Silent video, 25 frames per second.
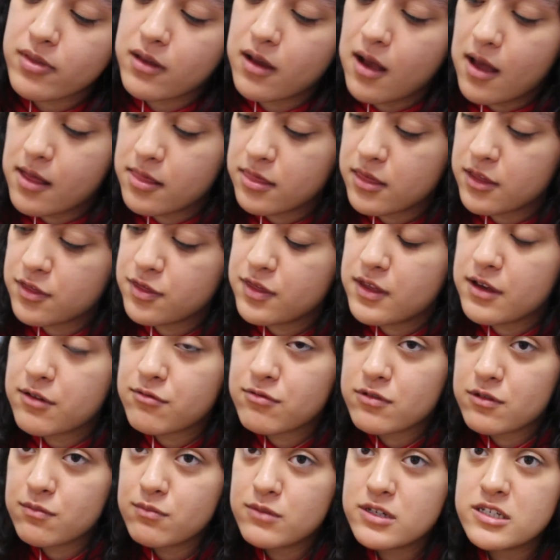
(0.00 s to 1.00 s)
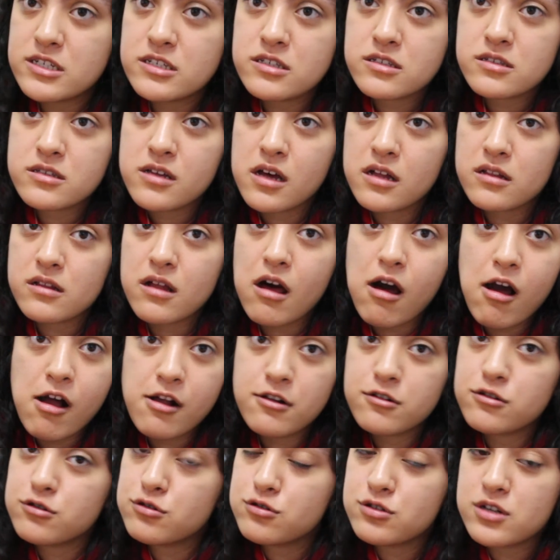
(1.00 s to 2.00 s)
And the thing with me is that
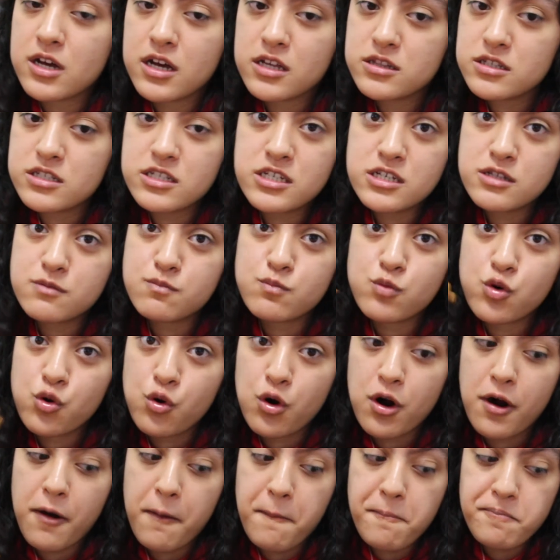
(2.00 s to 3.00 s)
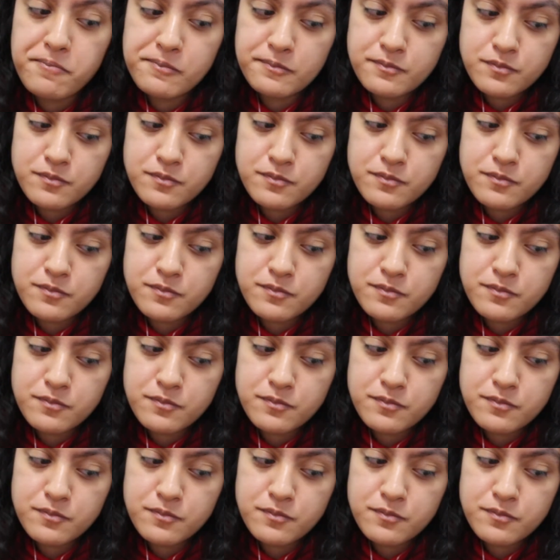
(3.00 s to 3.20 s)
I do not eat more